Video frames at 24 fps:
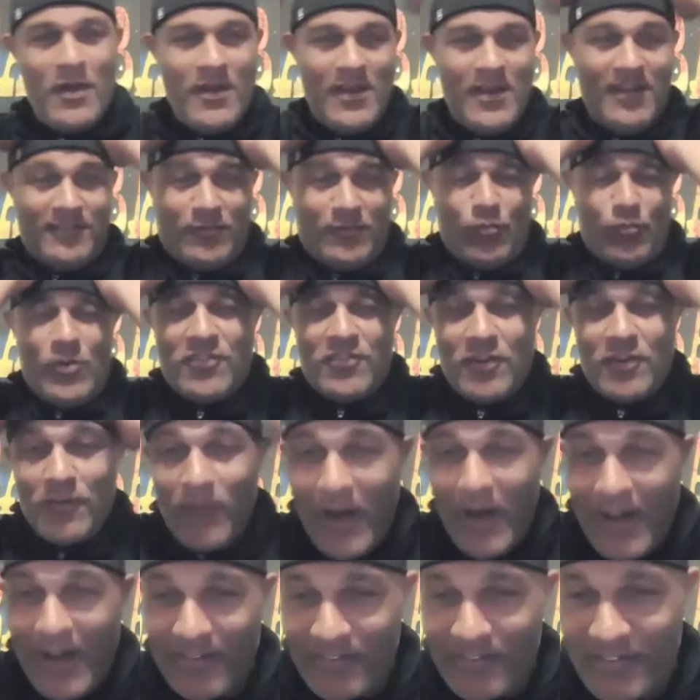It's the Wizard of
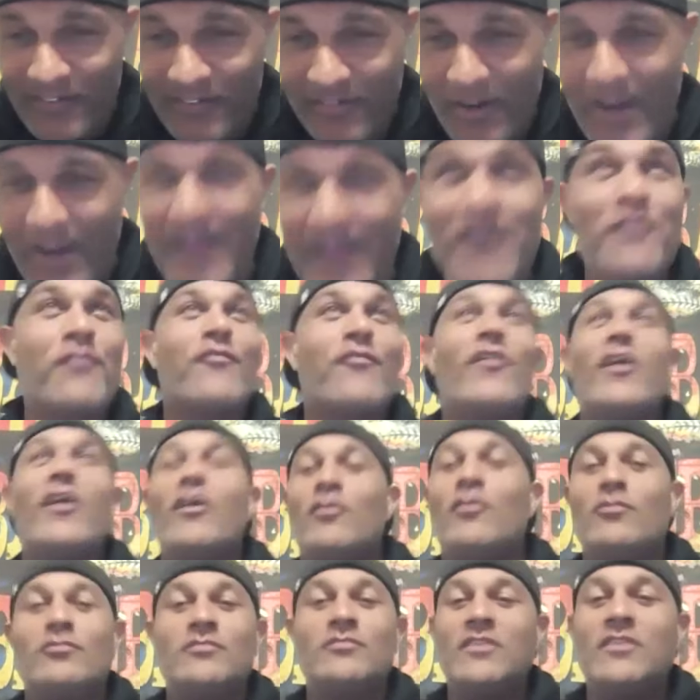Oz in this career. If I
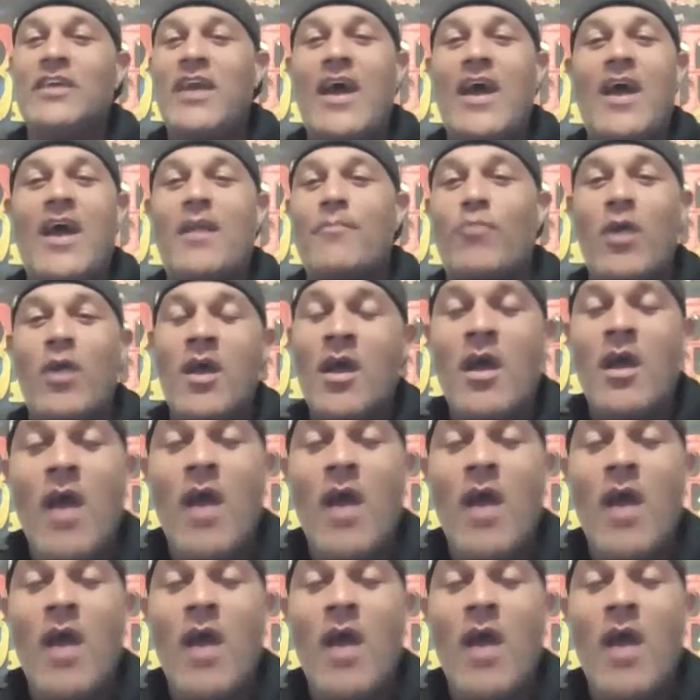only had a brain.